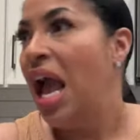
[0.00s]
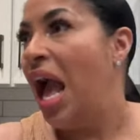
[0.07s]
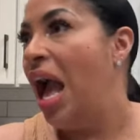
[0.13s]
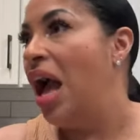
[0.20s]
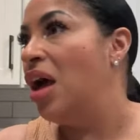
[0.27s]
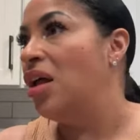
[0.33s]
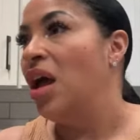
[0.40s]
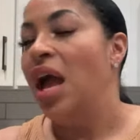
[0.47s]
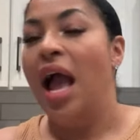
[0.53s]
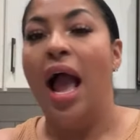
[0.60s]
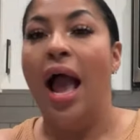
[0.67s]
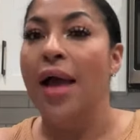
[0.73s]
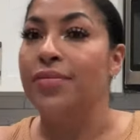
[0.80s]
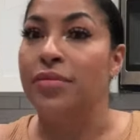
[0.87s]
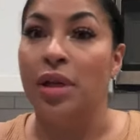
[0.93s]
I,
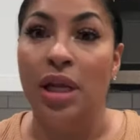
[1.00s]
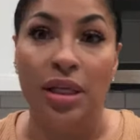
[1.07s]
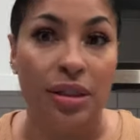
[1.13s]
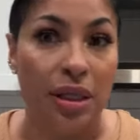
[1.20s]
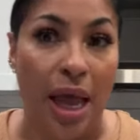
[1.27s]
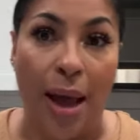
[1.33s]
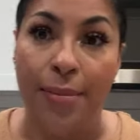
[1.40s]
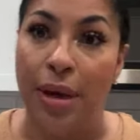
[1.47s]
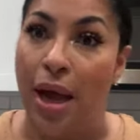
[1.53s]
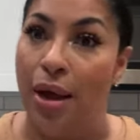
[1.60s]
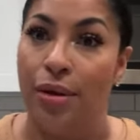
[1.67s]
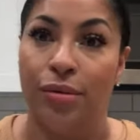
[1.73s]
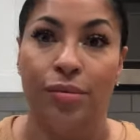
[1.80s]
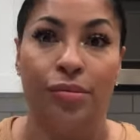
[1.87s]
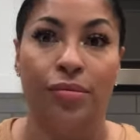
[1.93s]
I listen, I'm gone.
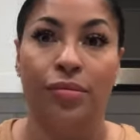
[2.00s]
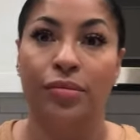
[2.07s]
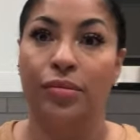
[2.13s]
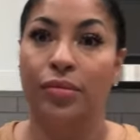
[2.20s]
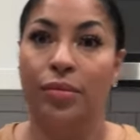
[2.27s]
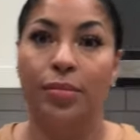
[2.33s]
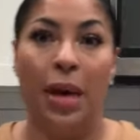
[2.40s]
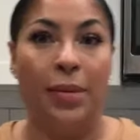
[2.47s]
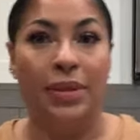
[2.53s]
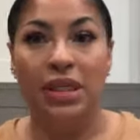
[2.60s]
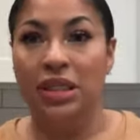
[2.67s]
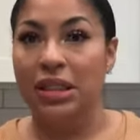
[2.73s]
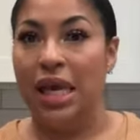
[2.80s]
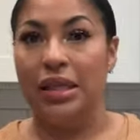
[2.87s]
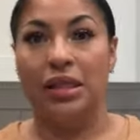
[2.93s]
Baby,
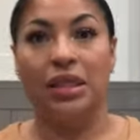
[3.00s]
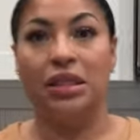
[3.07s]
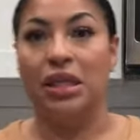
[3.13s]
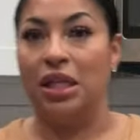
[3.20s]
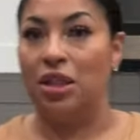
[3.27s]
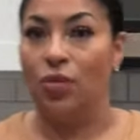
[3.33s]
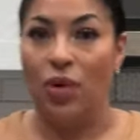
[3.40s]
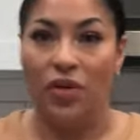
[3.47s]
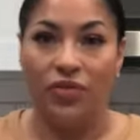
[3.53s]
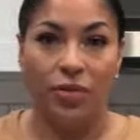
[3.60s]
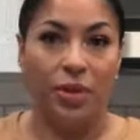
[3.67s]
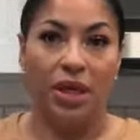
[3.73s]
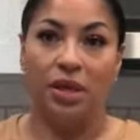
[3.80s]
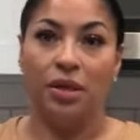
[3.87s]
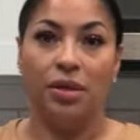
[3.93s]
this ain't this ain't the one for me.